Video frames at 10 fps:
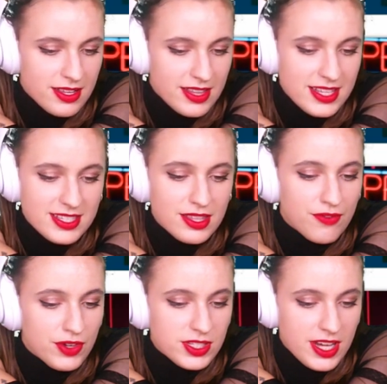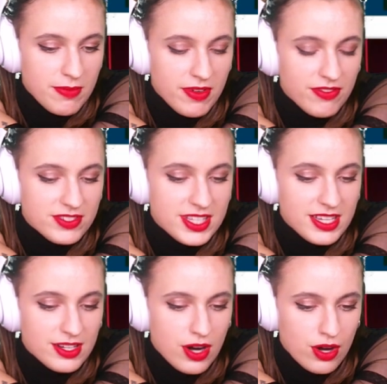That's not the first time we've
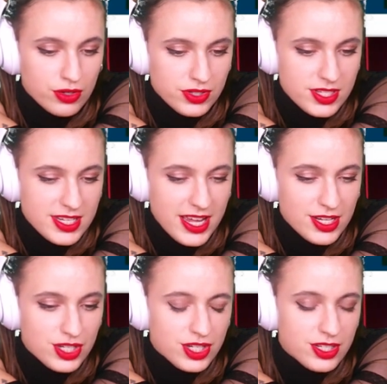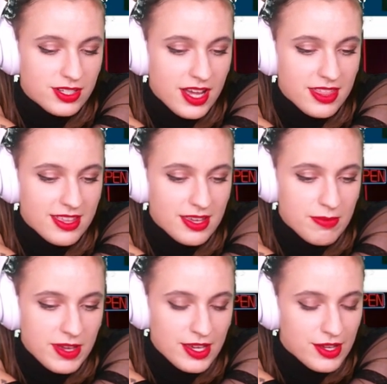seen carnal stench, I think,
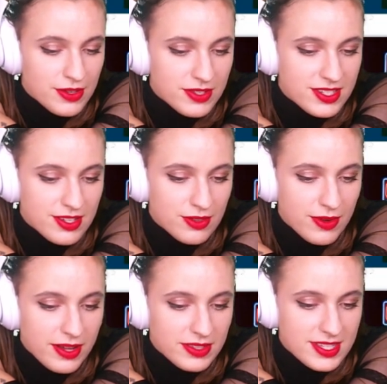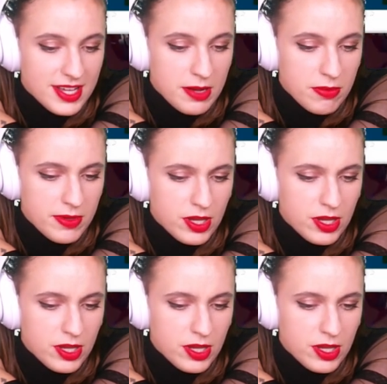being used throughout this album.